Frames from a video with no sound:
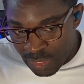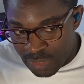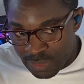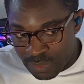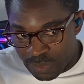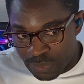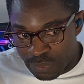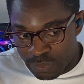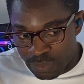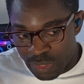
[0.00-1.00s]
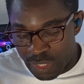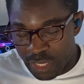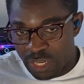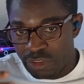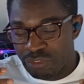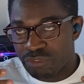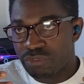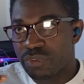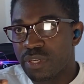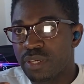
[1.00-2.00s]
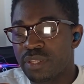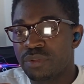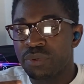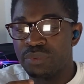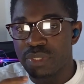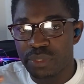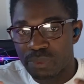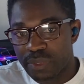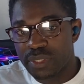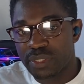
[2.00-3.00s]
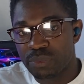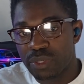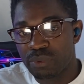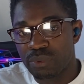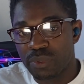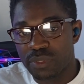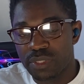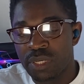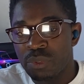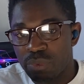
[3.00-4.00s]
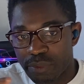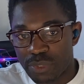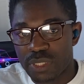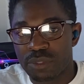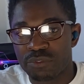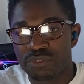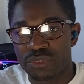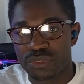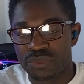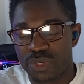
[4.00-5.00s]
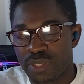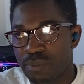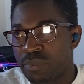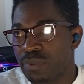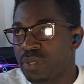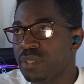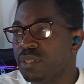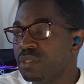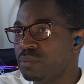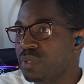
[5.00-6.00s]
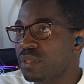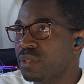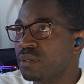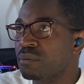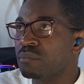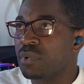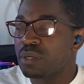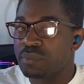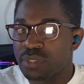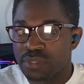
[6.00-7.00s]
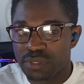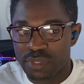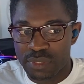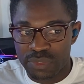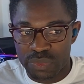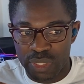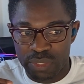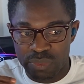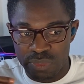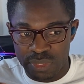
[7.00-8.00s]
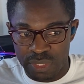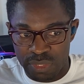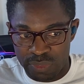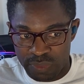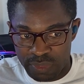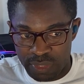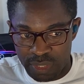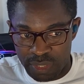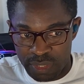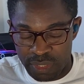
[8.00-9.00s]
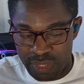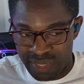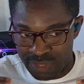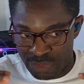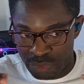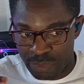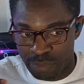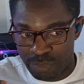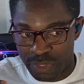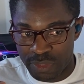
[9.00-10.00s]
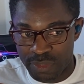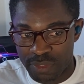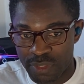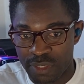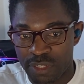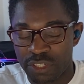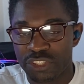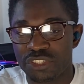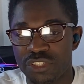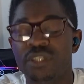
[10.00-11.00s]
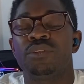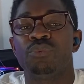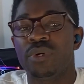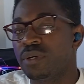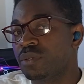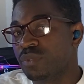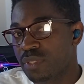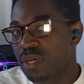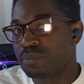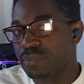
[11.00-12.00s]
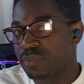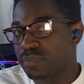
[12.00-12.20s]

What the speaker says: So if they don't really work the way we want, we become frustrated. But in this book, I think Mark Manson is trying to tell us that as human beings, shit will always happen.